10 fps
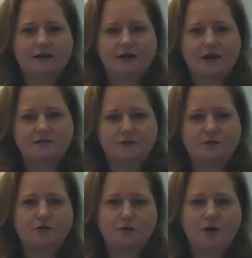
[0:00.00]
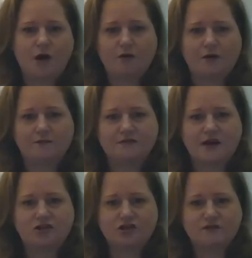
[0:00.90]
as I wrote the poems.
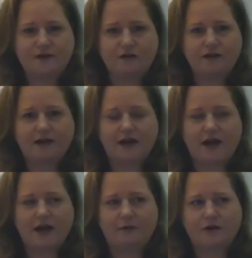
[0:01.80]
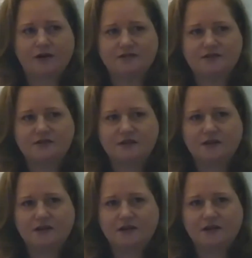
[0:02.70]
I just felt like I was
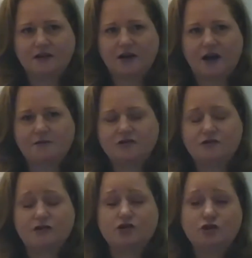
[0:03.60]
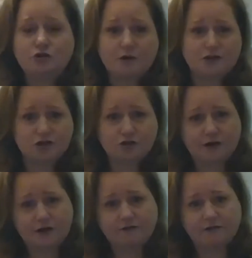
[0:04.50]
using too much
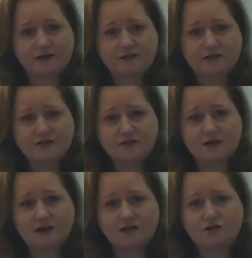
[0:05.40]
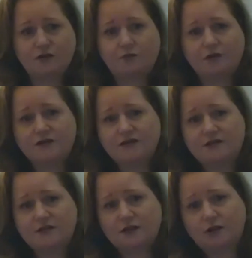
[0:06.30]
creative license. And so I wanted to
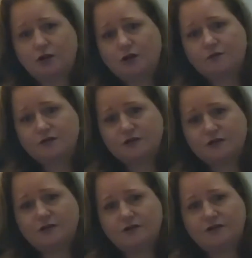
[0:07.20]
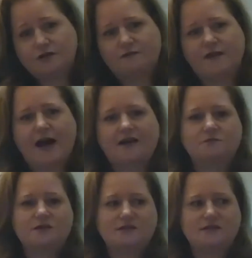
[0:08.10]
stick closer to the facts,
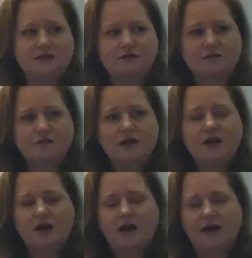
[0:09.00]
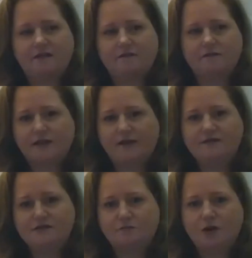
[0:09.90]
but still I left
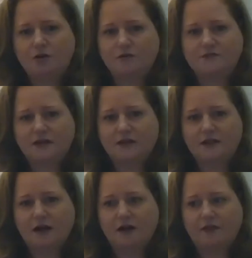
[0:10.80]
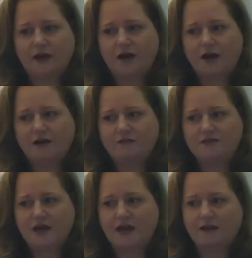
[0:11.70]
some poems in there that kind of
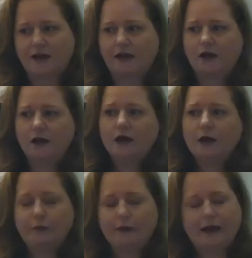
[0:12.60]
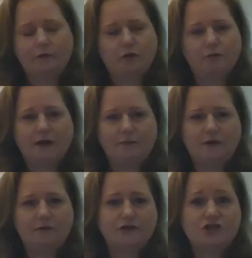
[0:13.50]
say like, okay, well,
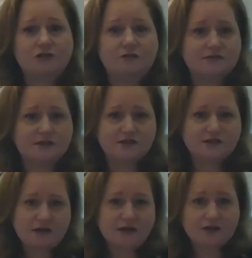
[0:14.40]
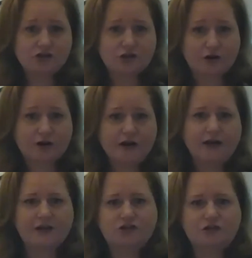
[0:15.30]
maybe when she was a teenager
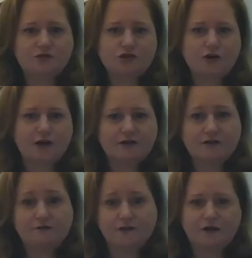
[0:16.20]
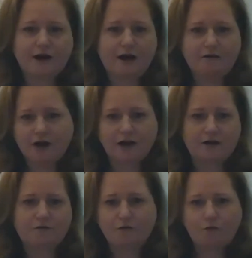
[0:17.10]
and she was trying to figure out kind
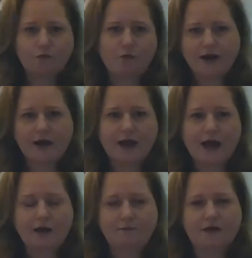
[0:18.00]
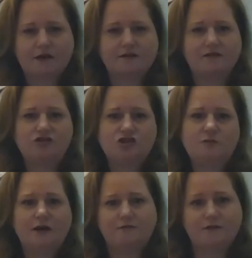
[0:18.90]
of what had happened, she
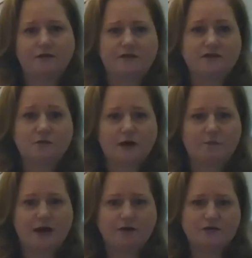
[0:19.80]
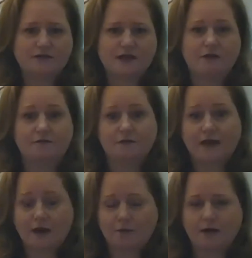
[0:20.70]
might feel this way about herself or
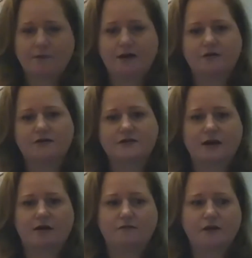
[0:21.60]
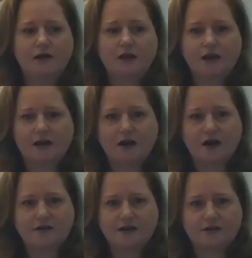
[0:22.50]
that way about herself in
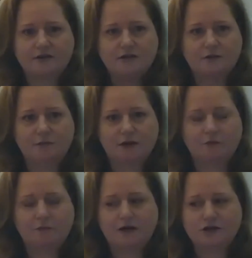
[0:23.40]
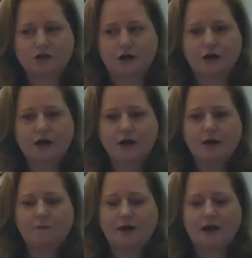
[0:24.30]
context to the bigger picture.
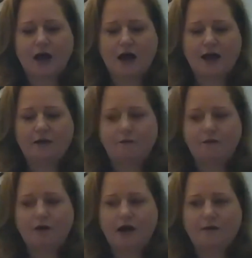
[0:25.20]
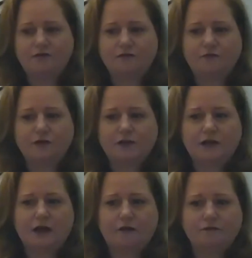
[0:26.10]
But I was
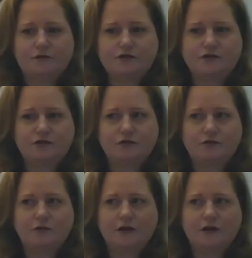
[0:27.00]
really careful to